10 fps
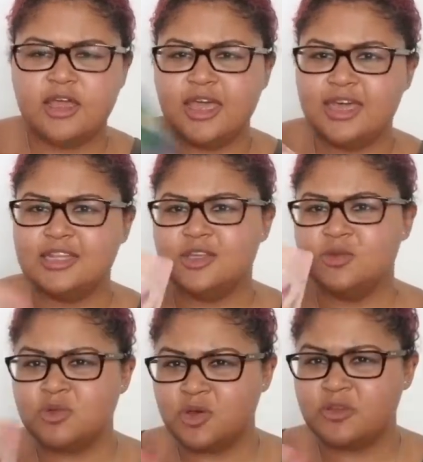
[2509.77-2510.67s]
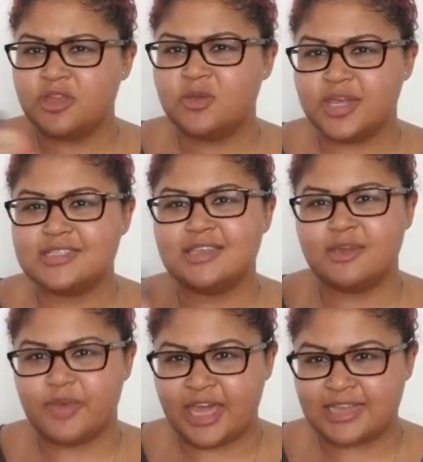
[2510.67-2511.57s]
And you know that you guys can
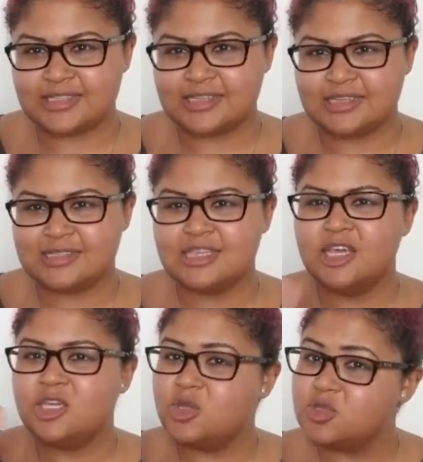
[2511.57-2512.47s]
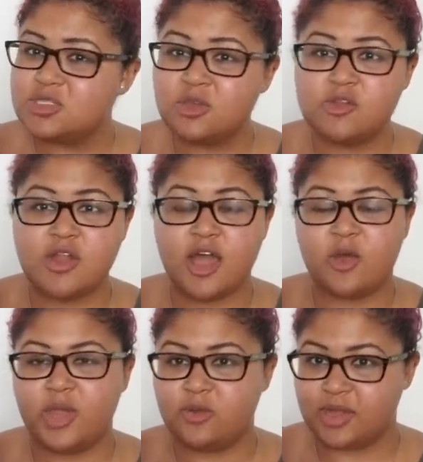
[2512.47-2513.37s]
get past this. You just know they're not
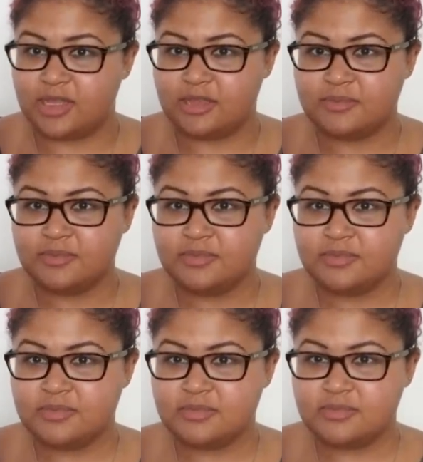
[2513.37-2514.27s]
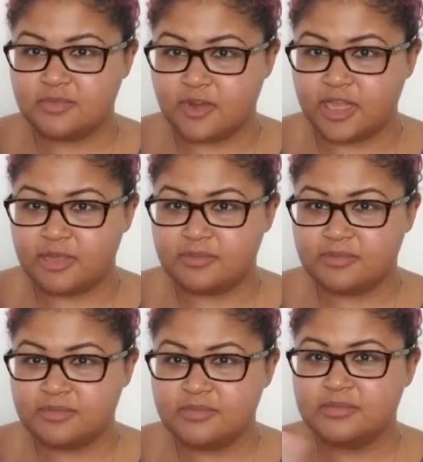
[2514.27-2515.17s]
quite ready, right?
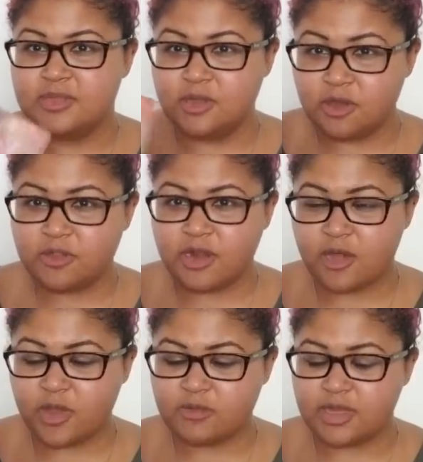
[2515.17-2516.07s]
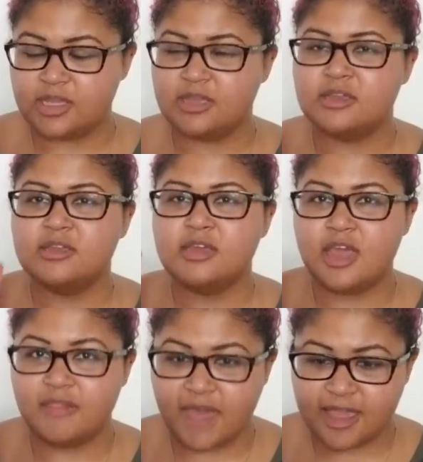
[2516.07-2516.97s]
you know they're not quite ready
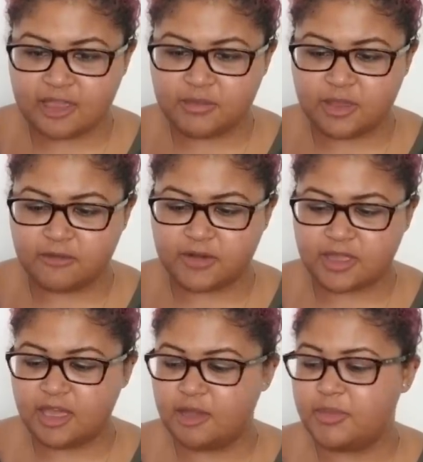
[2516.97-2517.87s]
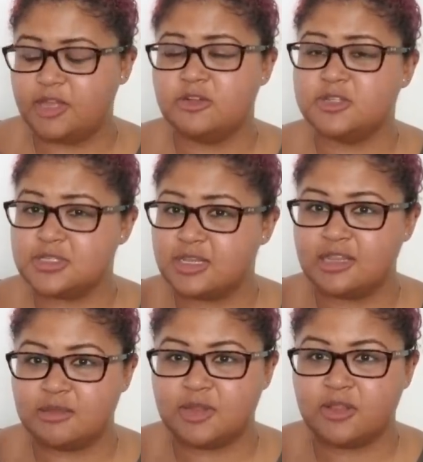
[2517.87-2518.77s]
and that can be overcome and you're just
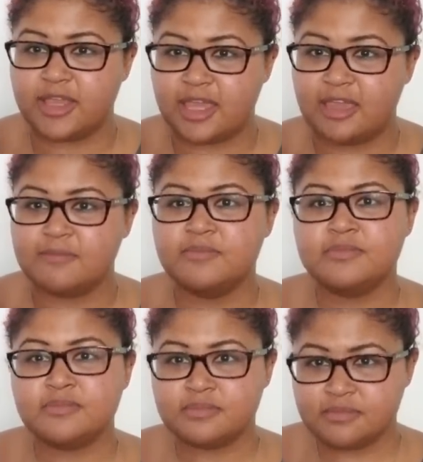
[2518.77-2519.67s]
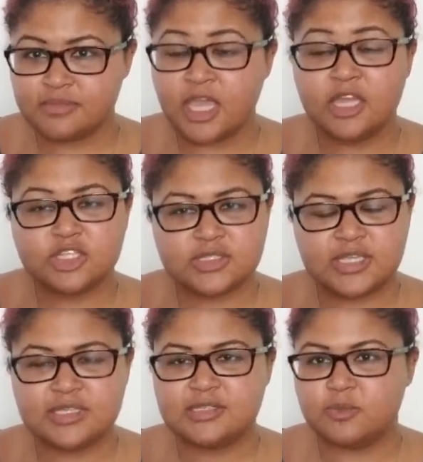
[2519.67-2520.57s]
letting them know like, hey, just
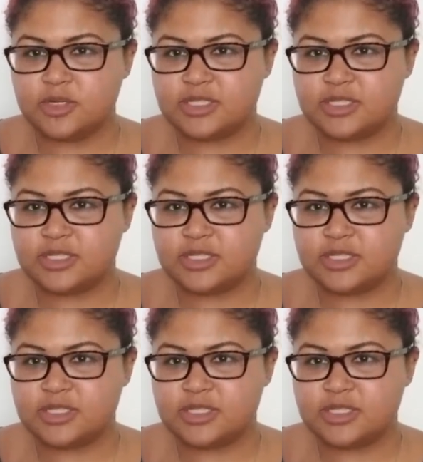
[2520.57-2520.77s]
take some more